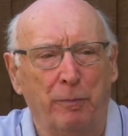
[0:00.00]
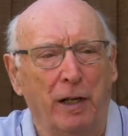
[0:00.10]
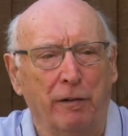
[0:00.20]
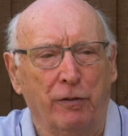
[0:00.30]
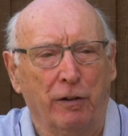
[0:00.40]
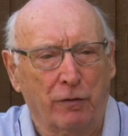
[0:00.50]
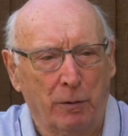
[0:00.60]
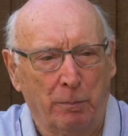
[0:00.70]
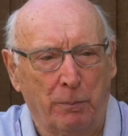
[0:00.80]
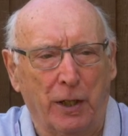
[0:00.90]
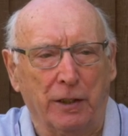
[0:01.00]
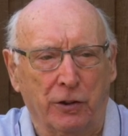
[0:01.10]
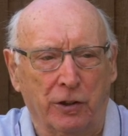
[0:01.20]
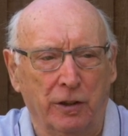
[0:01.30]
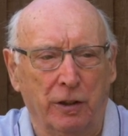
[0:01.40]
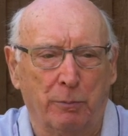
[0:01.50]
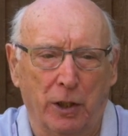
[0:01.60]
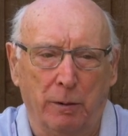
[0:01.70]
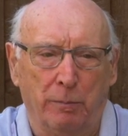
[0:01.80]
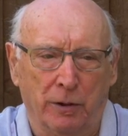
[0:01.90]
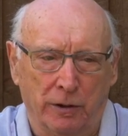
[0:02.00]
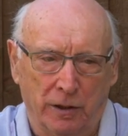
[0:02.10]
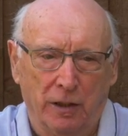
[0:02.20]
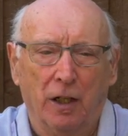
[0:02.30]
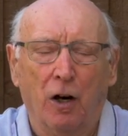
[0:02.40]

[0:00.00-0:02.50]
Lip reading: benefit from practicing your break building